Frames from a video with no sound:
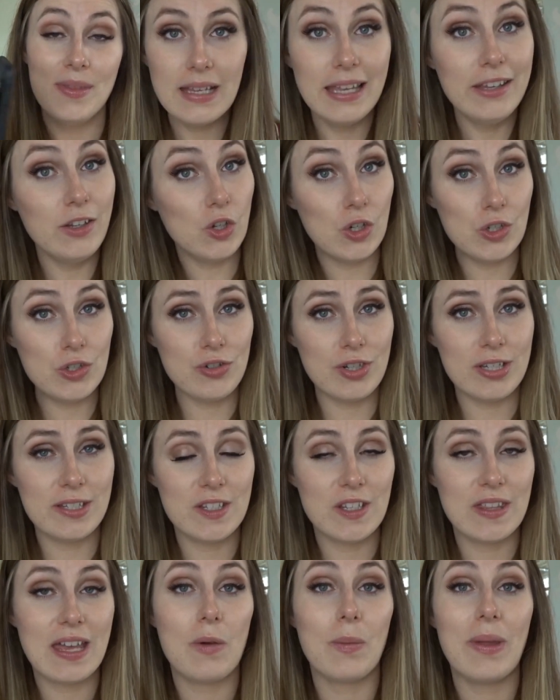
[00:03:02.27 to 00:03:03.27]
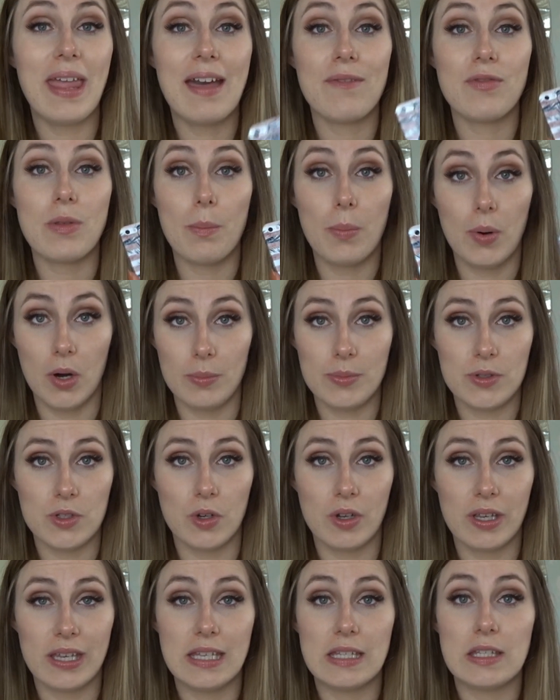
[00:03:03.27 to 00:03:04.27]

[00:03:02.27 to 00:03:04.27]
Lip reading: In contrast to that, we have the pop socket.